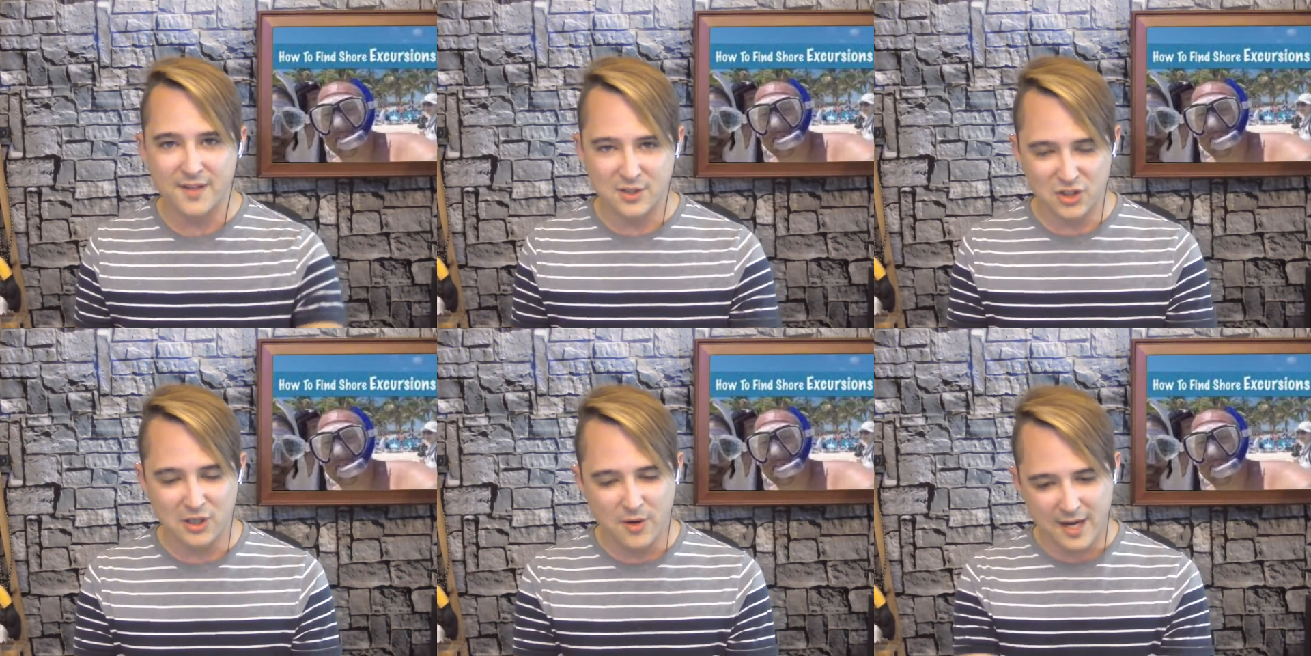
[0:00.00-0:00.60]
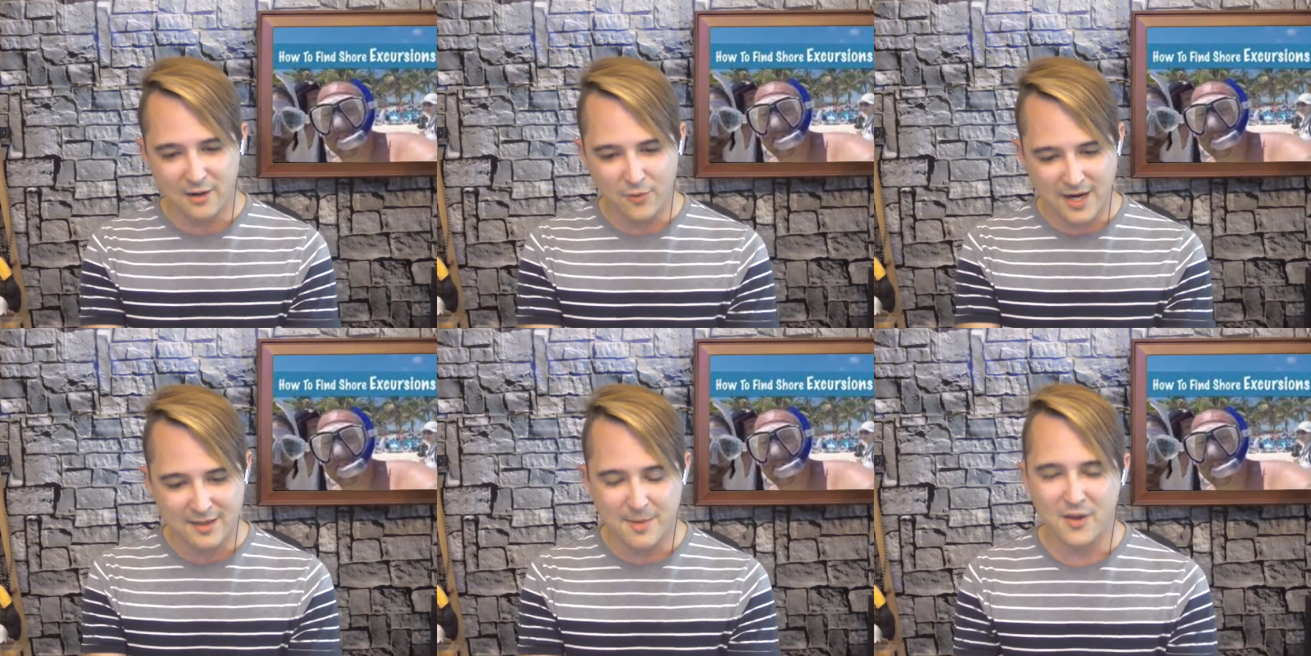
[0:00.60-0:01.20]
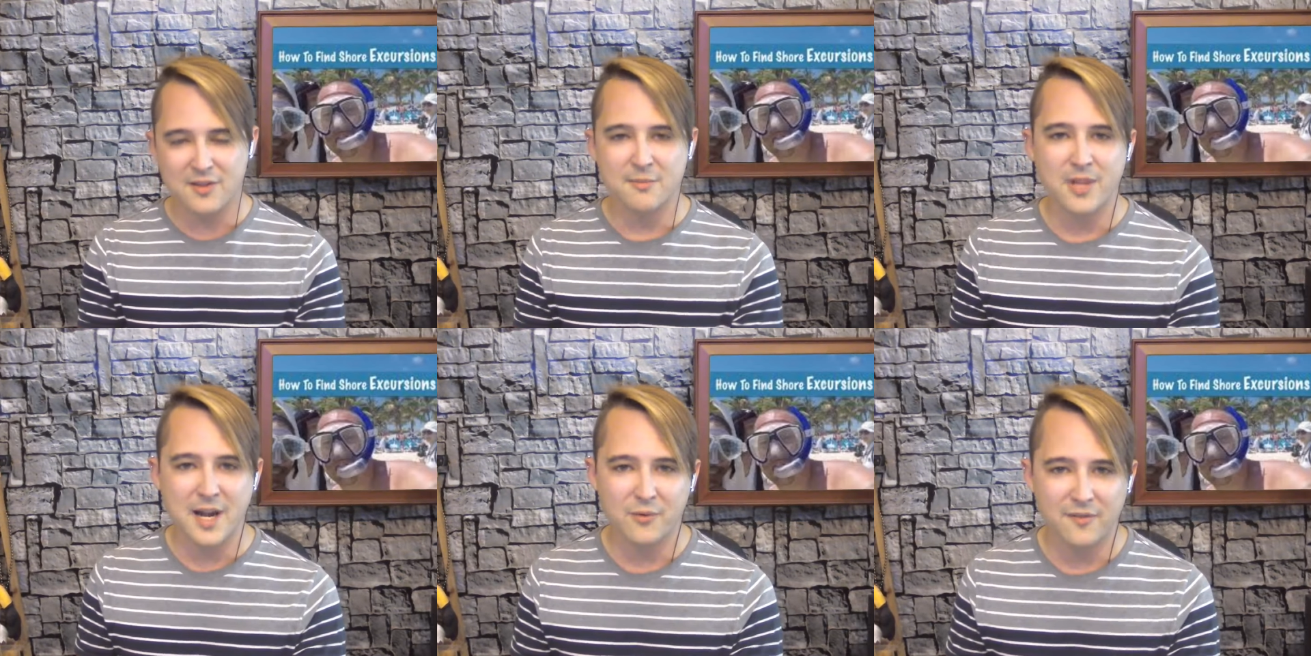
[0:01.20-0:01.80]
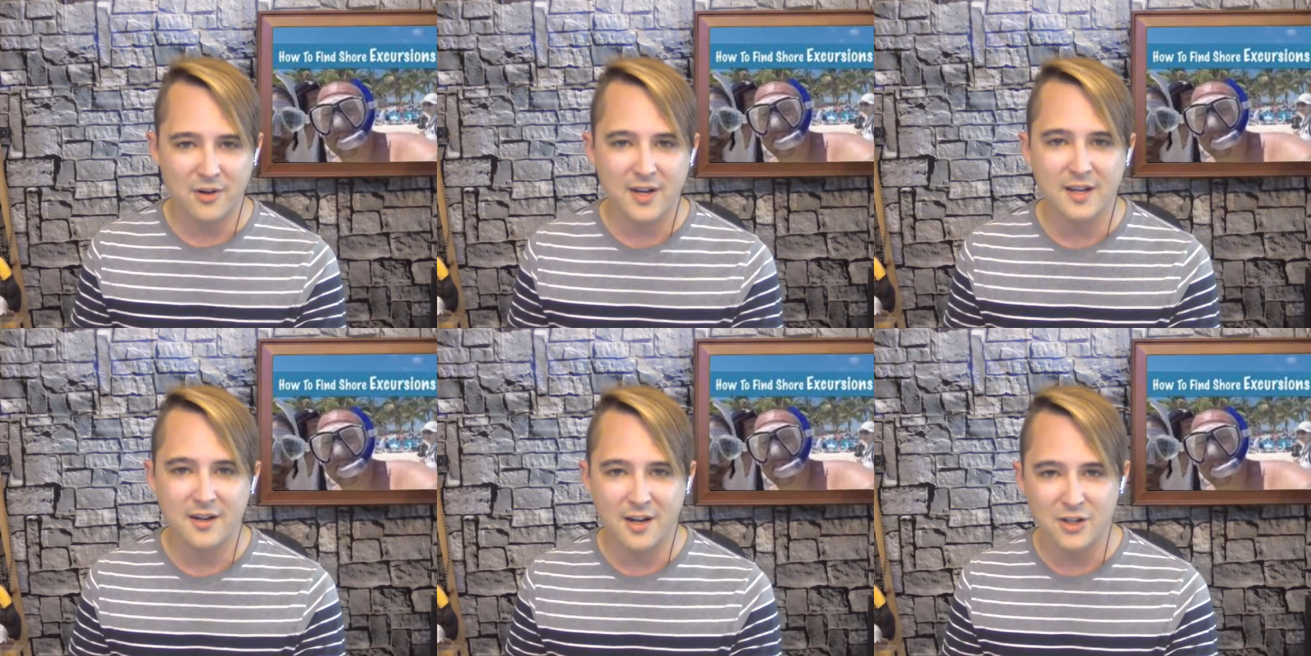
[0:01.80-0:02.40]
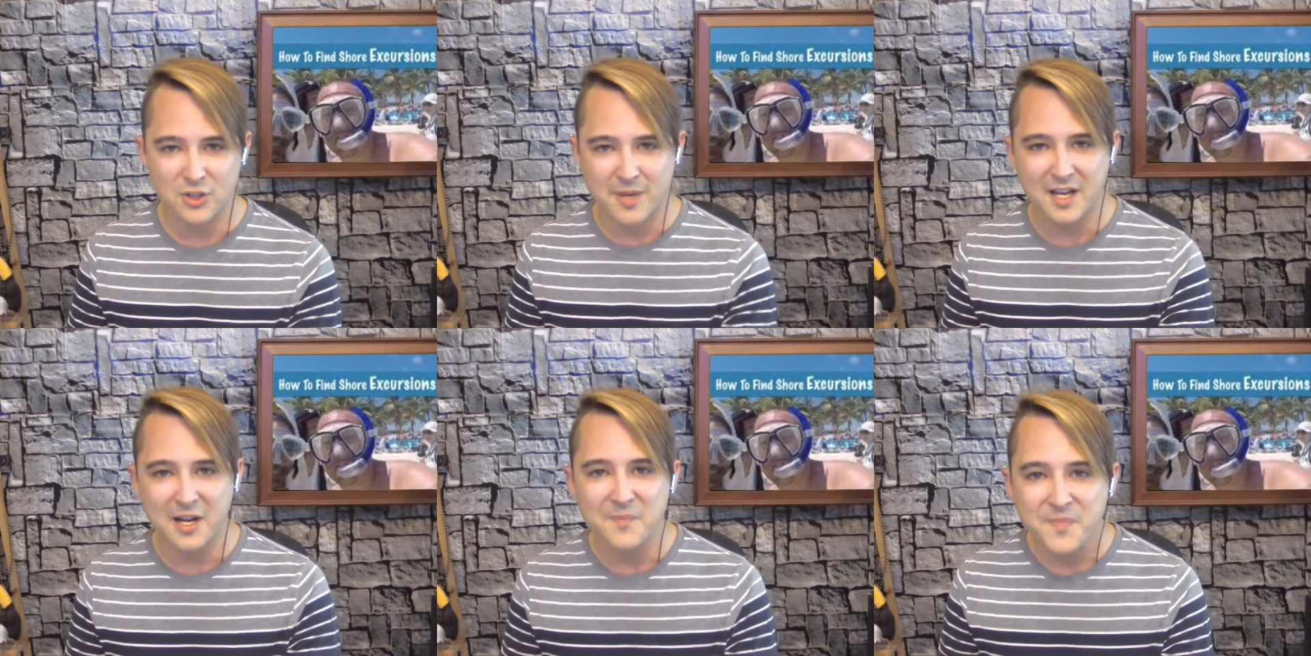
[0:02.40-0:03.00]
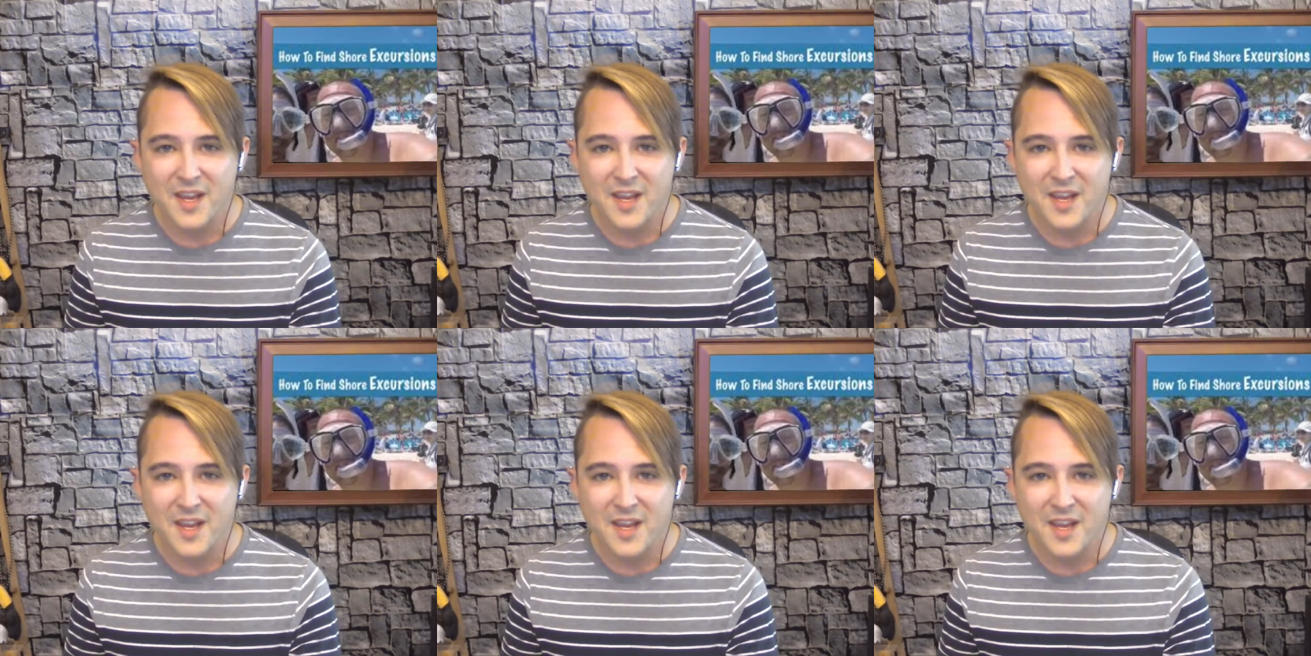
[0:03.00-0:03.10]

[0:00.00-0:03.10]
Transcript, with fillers: It's just located right at the mouth of the Black River in uh, Jamaica.